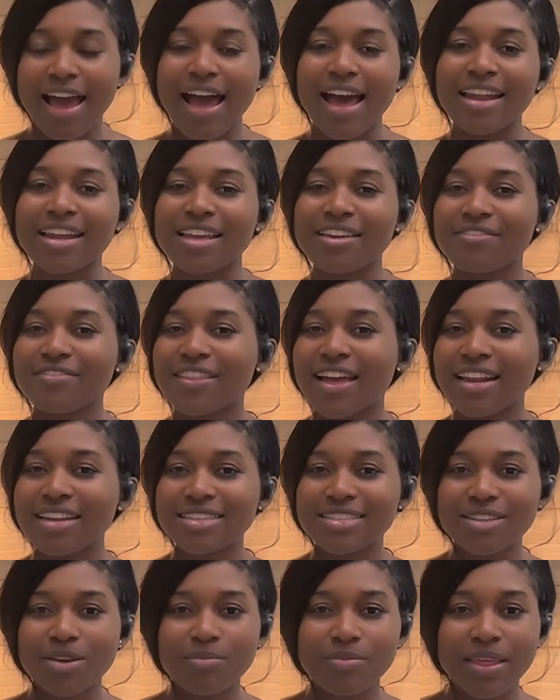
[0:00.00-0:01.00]
And if that
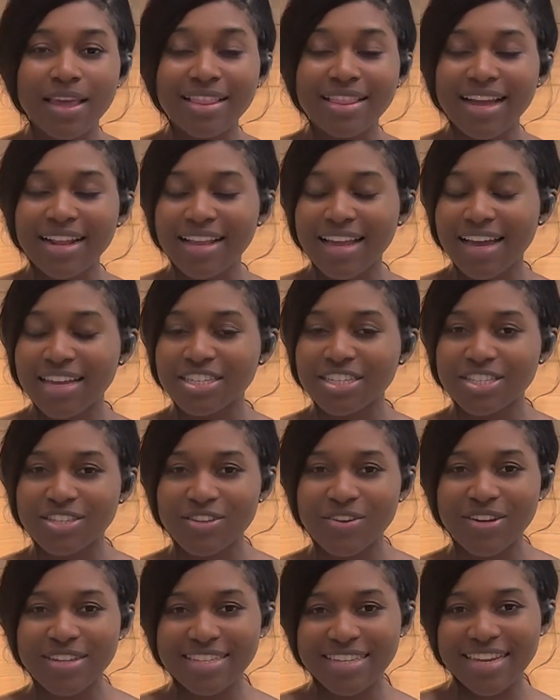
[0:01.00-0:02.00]
is something that catches
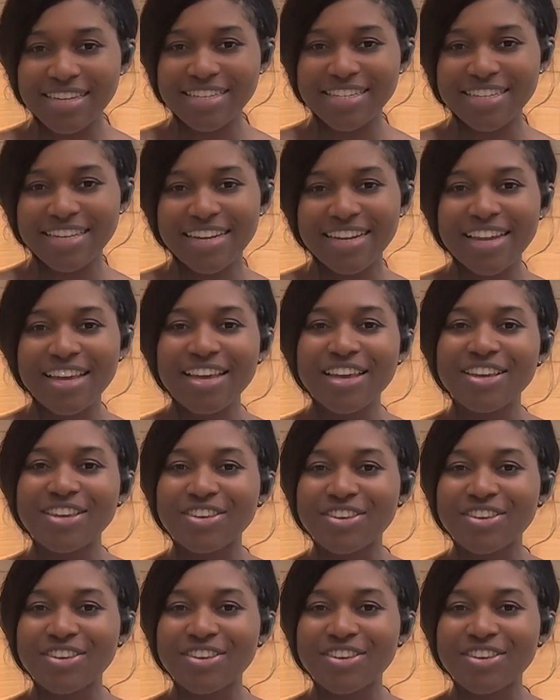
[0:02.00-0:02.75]
your attention,